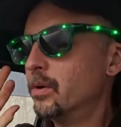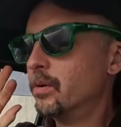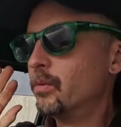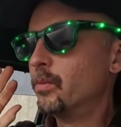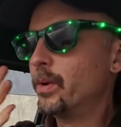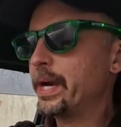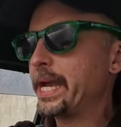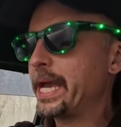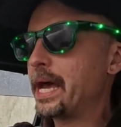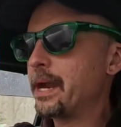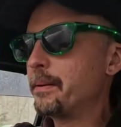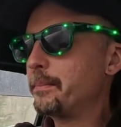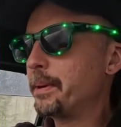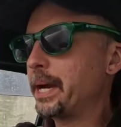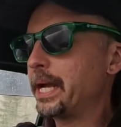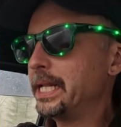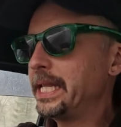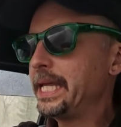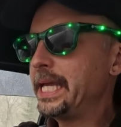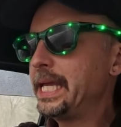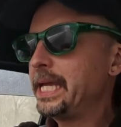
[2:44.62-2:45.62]
way out of my
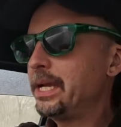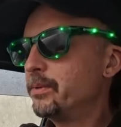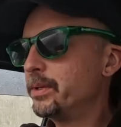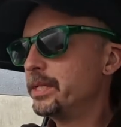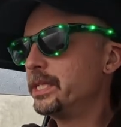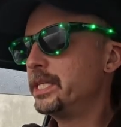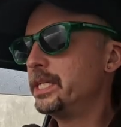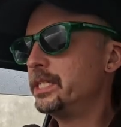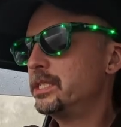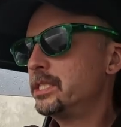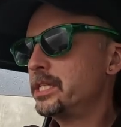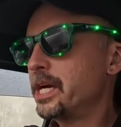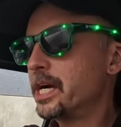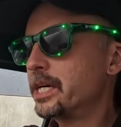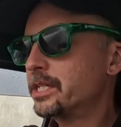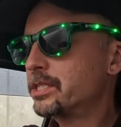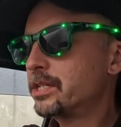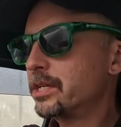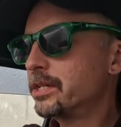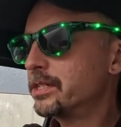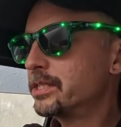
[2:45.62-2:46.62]
league with these
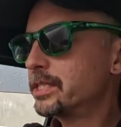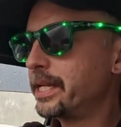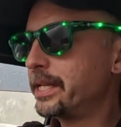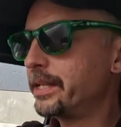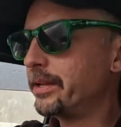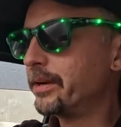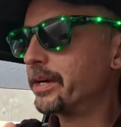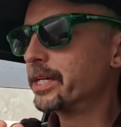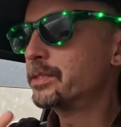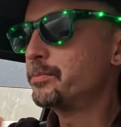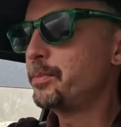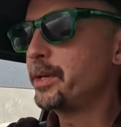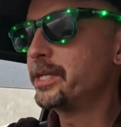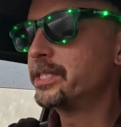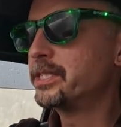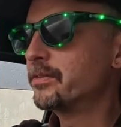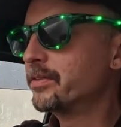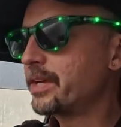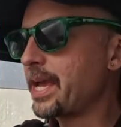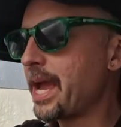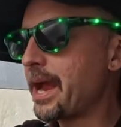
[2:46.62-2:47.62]
youngsters and their
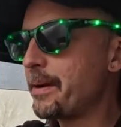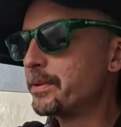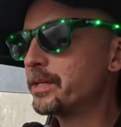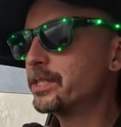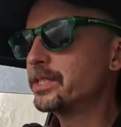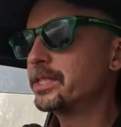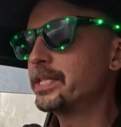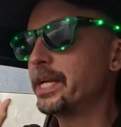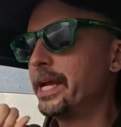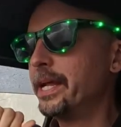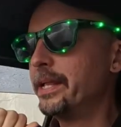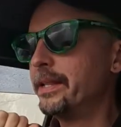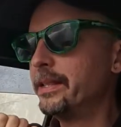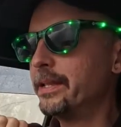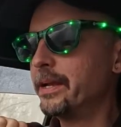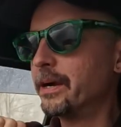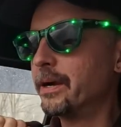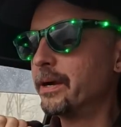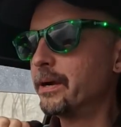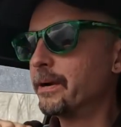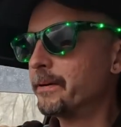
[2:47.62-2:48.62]
expensive cameras and
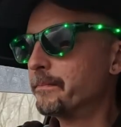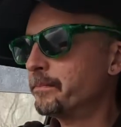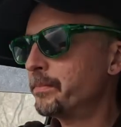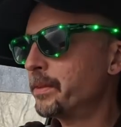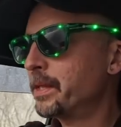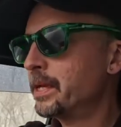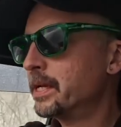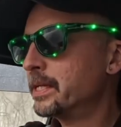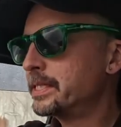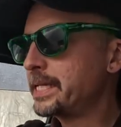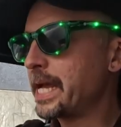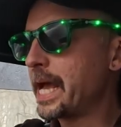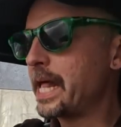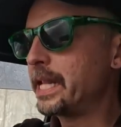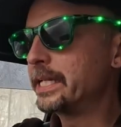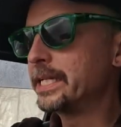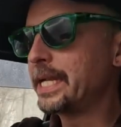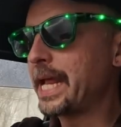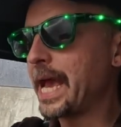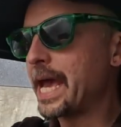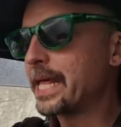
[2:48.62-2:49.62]
their
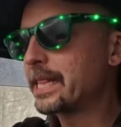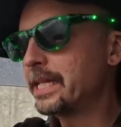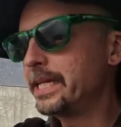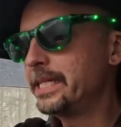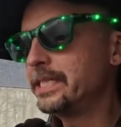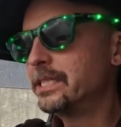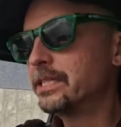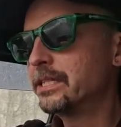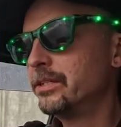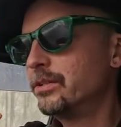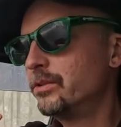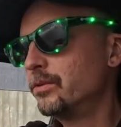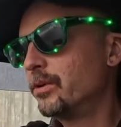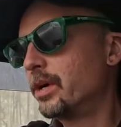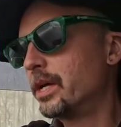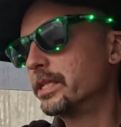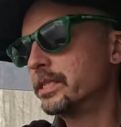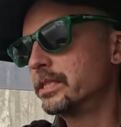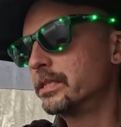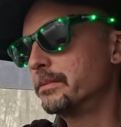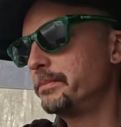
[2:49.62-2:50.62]
talented athletes who can do
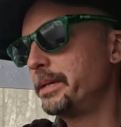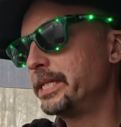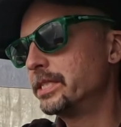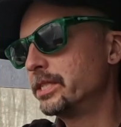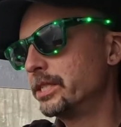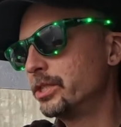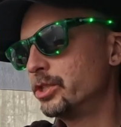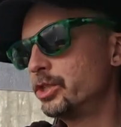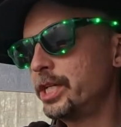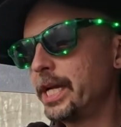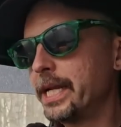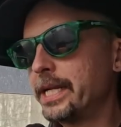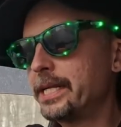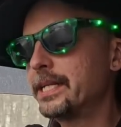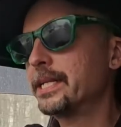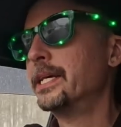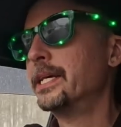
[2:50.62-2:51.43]
all this amazing shit.